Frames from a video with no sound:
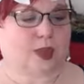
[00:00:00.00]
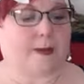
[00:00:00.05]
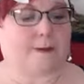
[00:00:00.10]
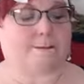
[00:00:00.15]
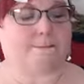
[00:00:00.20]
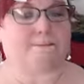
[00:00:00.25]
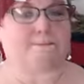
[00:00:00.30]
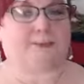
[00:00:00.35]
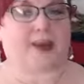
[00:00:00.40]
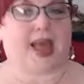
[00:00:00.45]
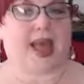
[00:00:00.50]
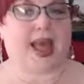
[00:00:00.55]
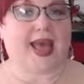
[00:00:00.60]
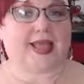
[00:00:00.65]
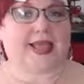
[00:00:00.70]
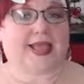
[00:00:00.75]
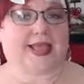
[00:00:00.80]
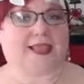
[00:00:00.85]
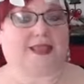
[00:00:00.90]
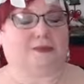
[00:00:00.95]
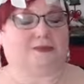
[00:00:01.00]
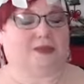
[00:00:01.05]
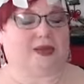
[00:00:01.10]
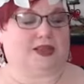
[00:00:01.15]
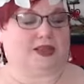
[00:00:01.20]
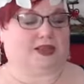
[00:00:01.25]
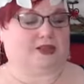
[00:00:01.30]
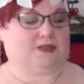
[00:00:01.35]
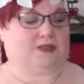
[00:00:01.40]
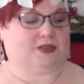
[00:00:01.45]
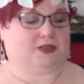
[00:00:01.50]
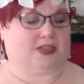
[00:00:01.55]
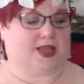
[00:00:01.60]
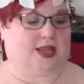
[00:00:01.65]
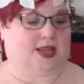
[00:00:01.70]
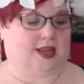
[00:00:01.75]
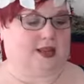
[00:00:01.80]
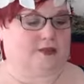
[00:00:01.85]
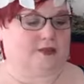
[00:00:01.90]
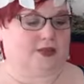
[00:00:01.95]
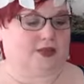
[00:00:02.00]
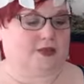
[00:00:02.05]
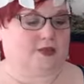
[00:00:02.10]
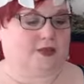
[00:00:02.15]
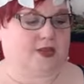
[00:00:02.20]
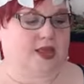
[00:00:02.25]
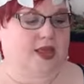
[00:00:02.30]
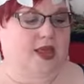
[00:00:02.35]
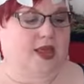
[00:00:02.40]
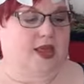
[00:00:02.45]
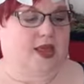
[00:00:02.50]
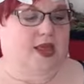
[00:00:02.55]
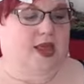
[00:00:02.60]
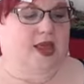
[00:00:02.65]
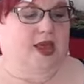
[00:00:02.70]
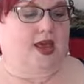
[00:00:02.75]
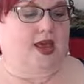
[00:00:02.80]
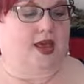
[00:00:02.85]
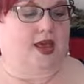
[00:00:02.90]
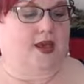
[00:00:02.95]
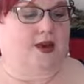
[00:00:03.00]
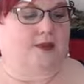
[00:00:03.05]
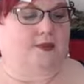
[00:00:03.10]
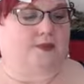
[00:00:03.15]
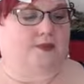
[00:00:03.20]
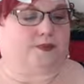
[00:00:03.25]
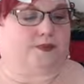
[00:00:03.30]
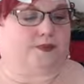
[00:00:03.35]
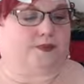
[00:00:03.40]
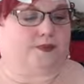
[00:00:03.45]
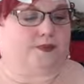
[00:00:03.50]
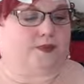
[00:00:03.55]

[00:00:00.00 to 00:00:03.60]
back in the medieval times, um,